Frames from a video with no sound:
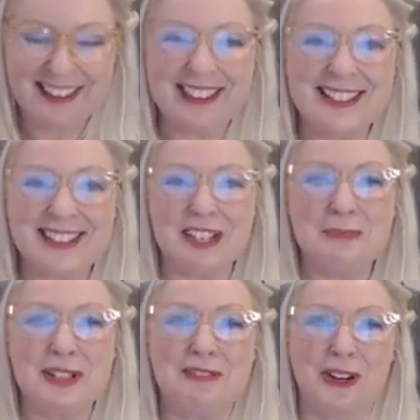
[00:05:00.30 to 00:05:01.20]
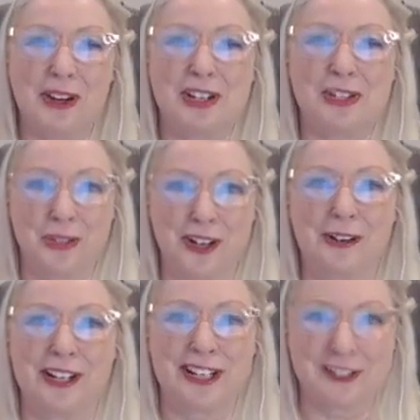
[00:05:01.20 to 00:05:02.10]
this can be a very
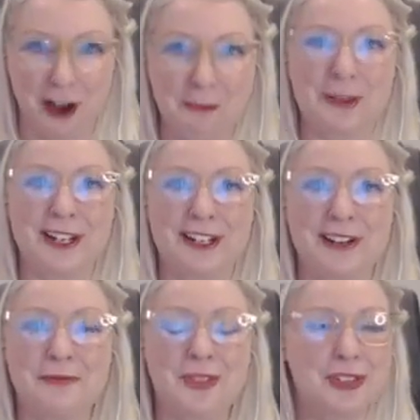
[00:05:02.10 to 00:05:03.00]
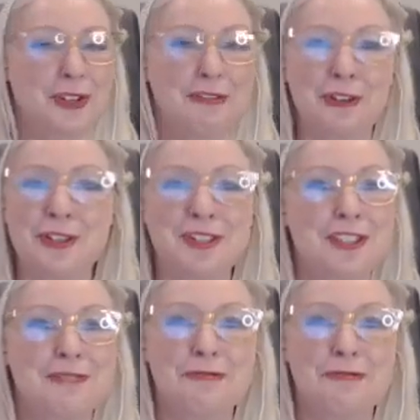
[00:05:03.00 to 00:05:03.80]
triggering topic. So first and